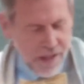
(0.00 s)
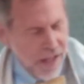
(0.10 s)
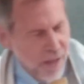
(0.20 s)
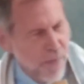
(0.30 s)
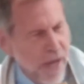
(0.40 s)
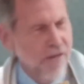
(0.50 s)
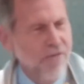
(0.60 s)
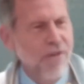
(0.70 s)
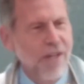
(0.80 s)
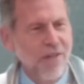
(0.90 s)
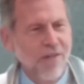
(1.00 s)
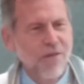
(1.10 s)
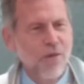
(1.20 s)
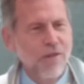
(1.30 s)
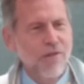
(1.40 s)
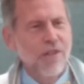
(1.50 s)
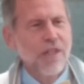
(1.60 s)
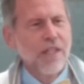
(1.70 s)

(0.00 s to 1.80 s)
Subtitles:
and I'm paraphrasing, of course,